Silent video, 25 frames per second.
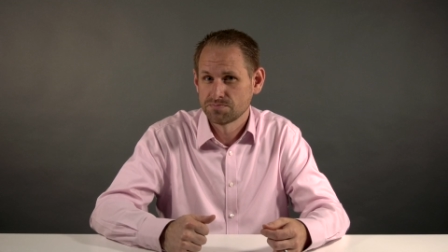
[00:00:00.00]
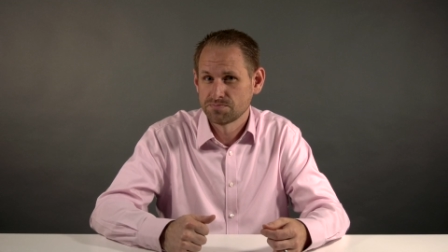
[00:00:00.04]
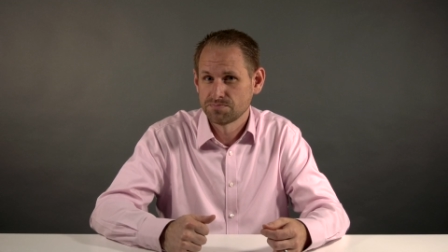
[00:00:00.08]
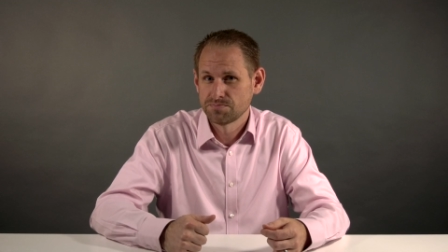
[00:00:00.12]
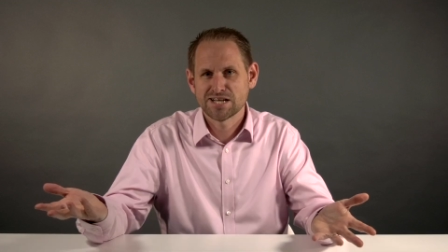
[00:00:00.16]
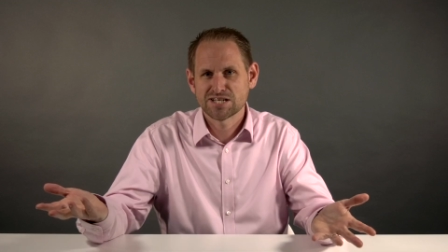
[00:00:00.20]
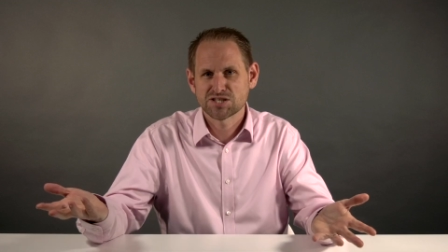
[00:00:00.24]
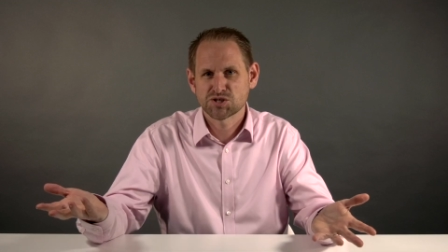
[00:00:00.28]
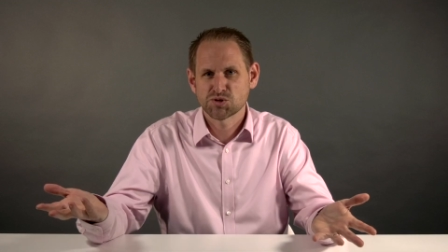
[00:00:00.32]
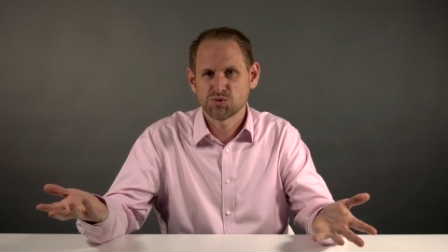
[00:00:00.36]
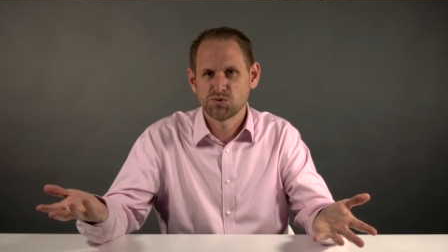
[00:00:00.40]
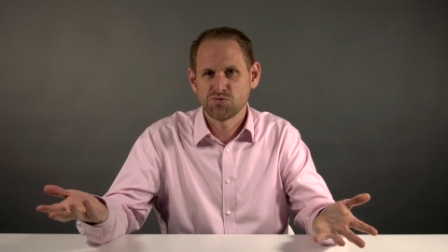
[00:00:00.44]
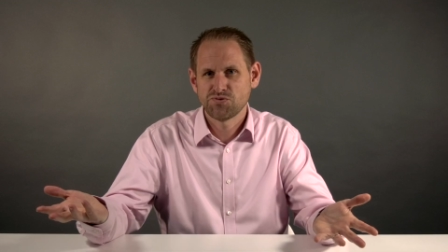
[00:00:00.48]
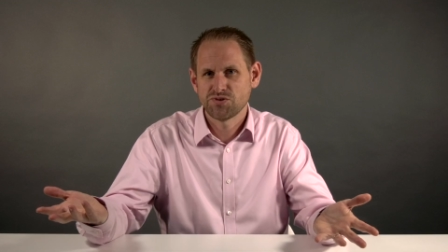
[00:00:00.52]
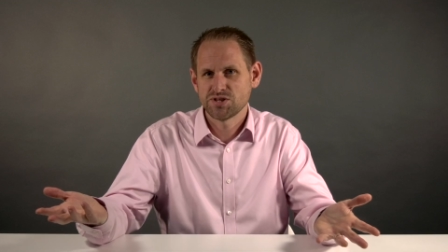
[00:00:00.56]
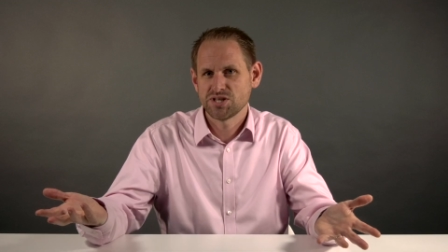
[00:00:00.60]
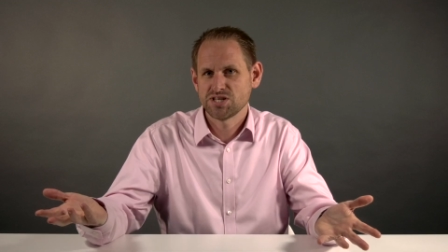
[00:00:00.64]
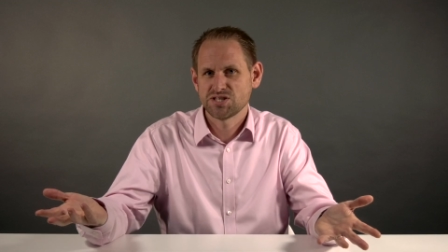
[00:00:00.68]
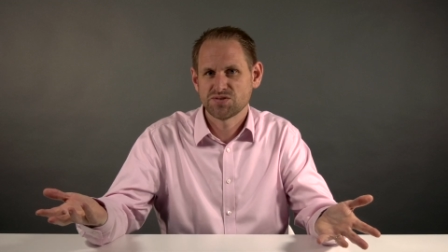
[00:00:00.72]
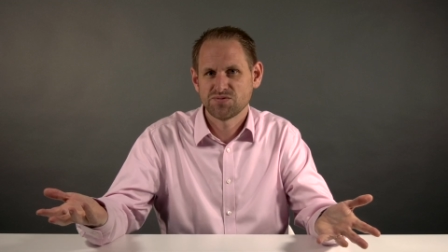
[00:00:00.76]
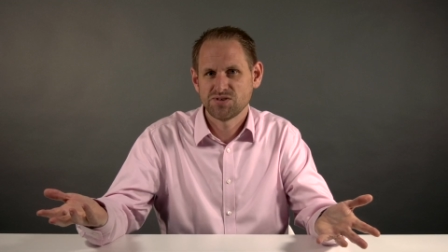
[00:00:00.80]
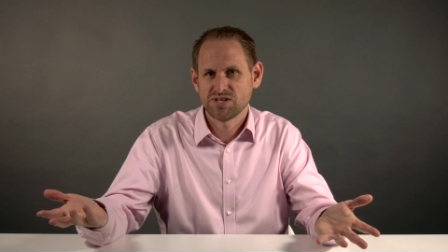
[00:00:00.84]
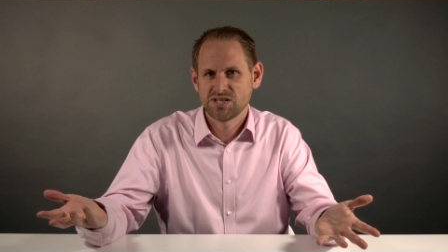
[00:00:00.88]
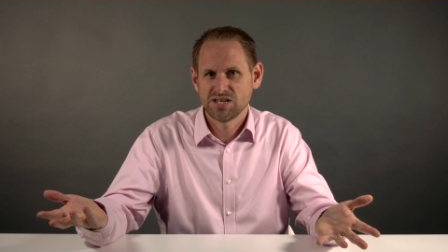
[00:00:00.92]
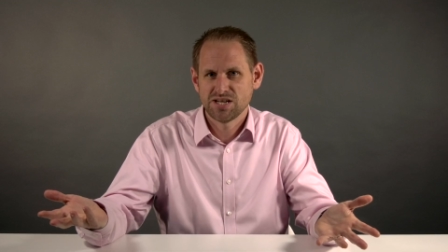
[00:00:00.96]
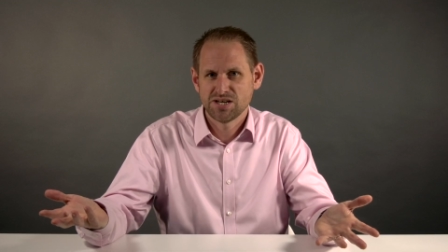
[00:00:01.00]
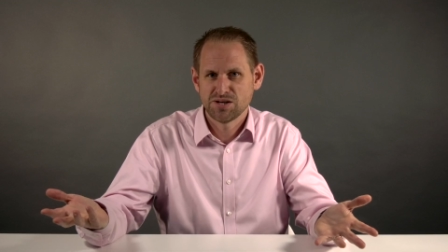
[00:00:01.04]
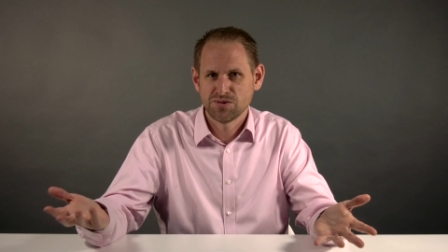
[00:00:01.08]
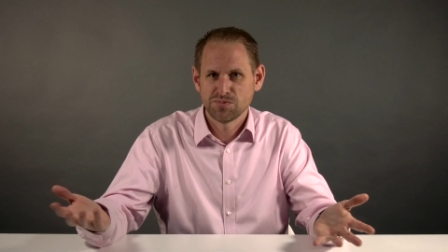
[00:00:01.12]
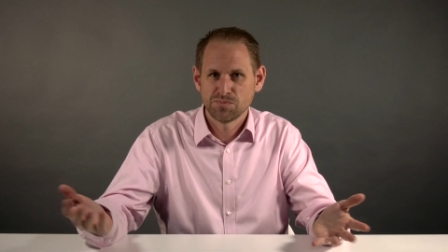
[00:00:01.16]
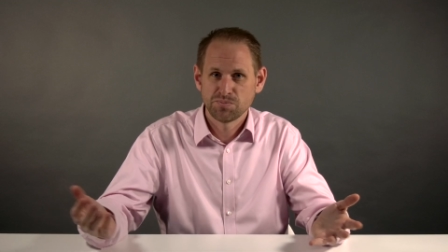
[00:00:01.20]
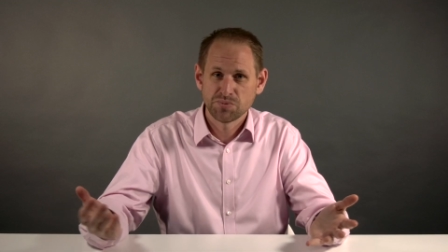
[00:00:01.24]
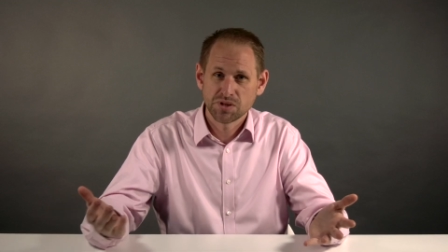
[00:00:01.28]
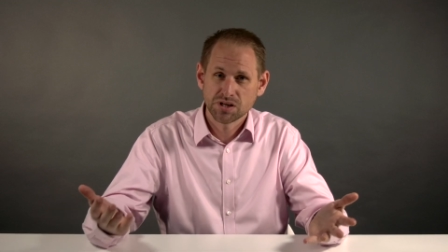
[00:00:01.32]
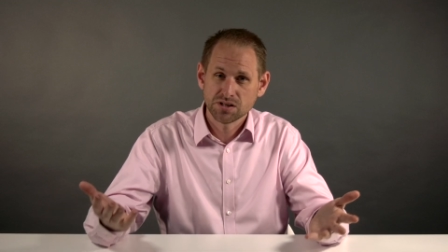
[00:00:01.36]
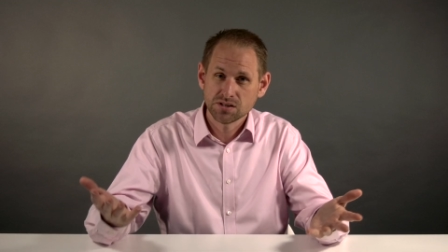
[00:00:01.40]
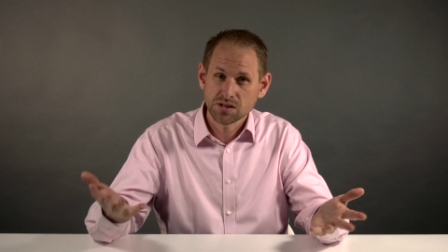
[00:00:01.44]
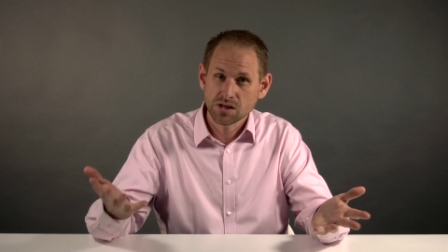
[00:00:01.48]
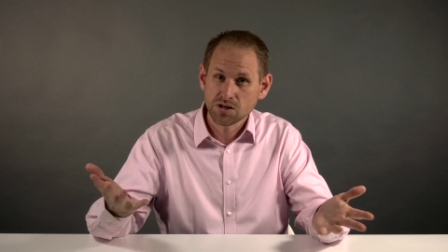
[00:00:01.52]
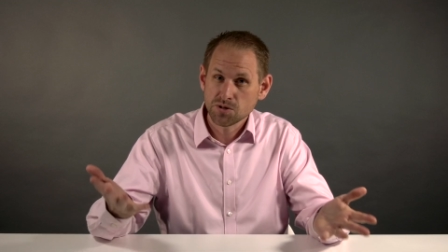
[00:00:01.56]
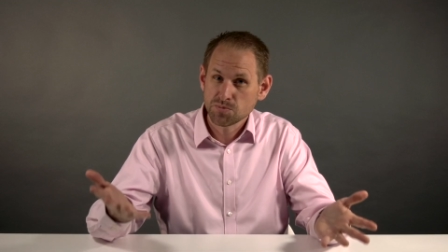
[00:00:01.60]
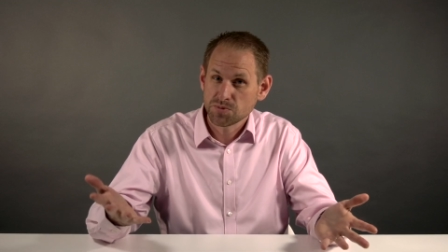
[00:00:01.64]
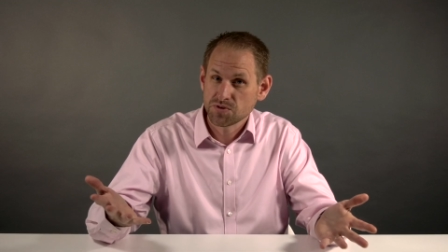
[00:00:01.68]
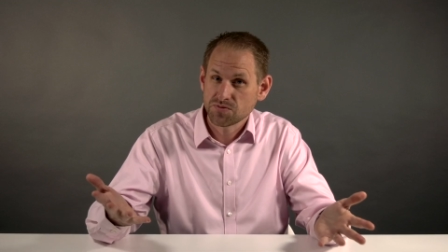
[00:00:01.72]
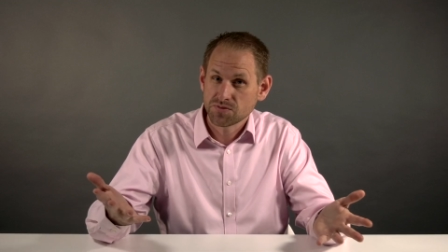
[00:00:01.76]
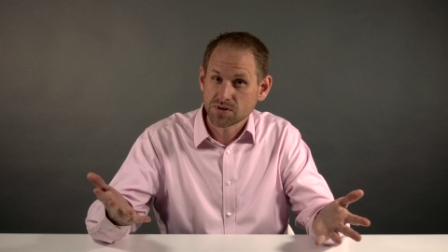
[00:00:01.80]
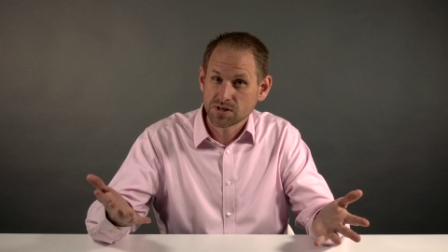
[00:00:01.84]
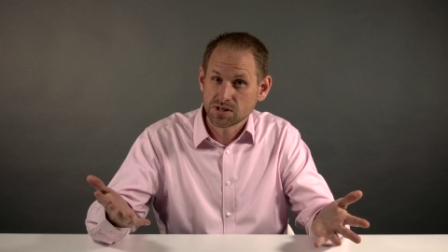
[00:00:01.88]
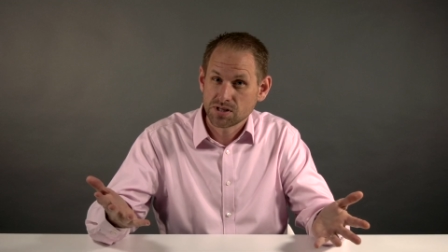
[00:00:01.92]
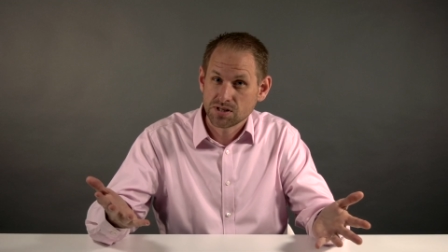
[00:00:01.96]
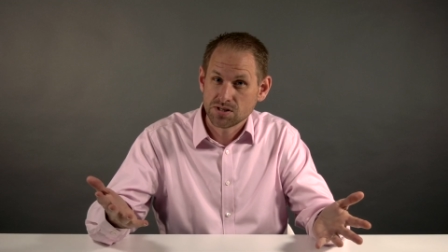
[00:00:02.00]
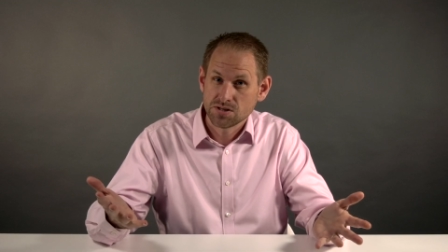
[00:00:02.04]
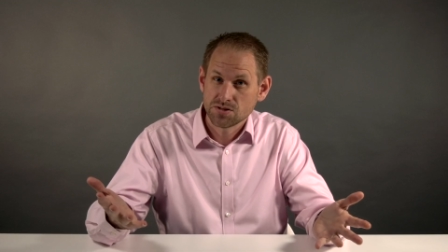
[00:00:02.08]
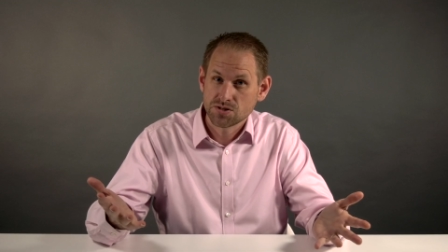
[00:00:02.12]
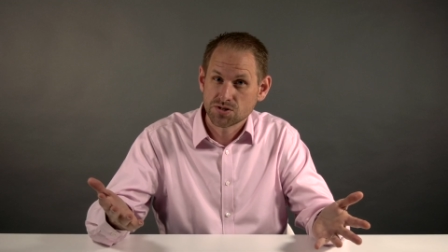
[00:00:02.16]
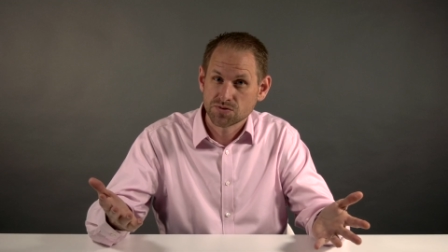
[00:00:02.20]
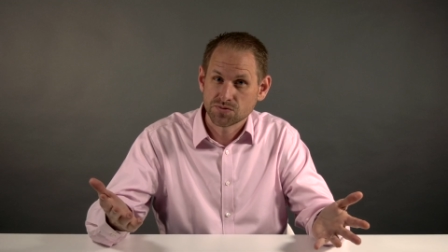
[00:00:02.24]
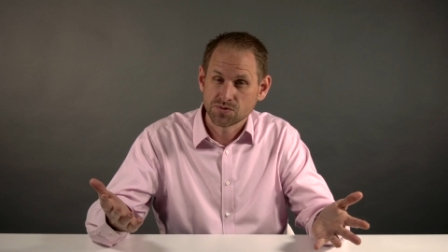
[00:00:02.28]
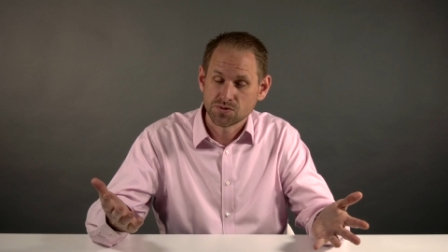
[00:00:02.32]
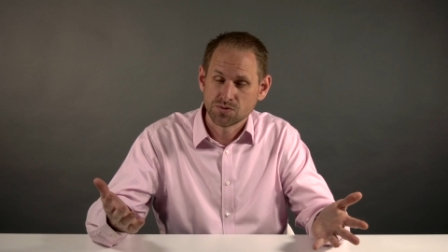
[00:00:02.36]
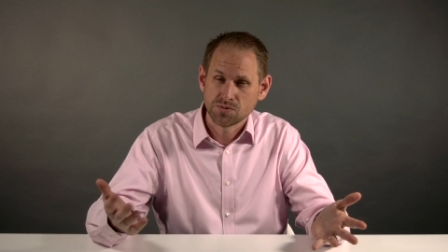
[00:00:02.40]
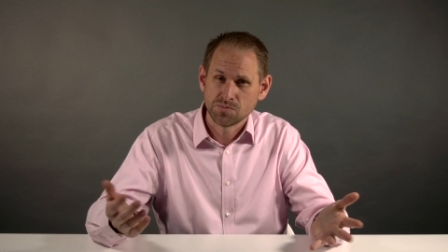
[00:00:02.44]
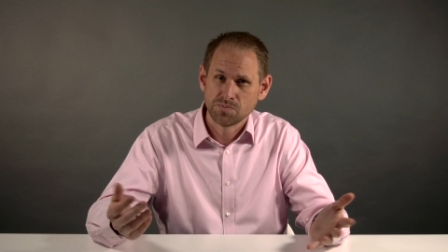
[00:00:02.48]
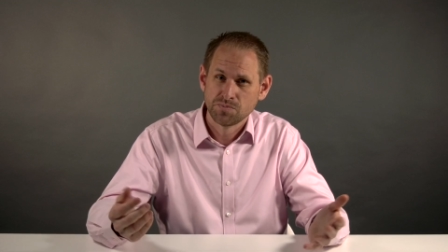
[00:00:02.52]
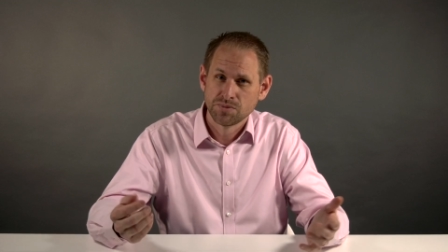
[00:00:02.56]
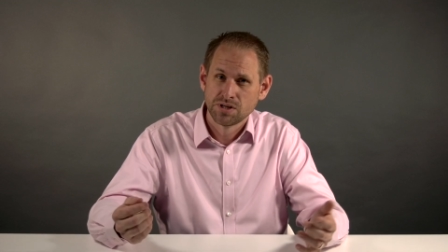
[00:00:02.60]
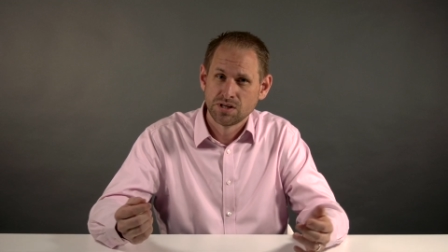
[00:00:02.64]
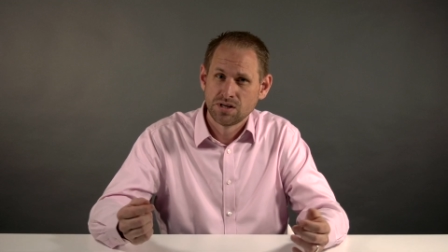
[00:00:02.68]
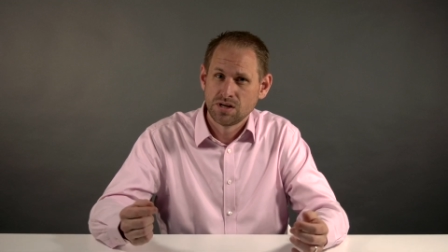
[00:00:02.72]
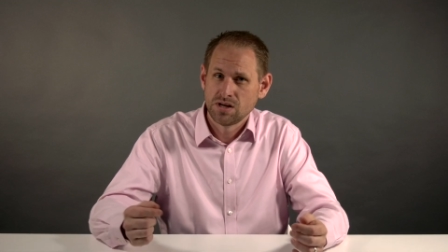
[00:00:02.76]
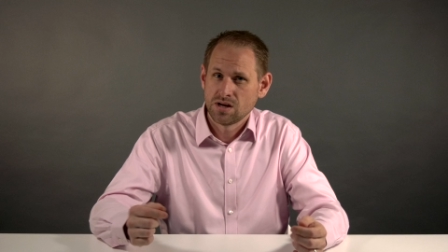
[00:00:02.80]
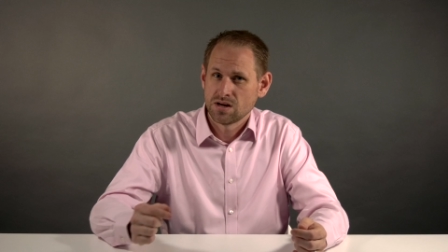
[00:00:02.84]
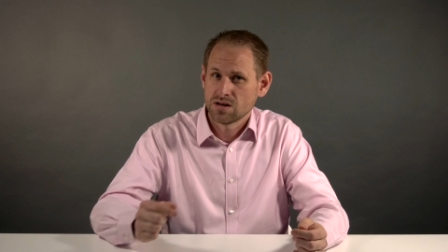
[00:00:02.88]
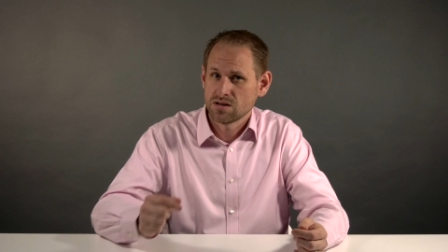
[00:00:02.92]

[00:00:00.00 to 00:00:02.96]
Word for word: And that's all for this video. I hope you found it useful.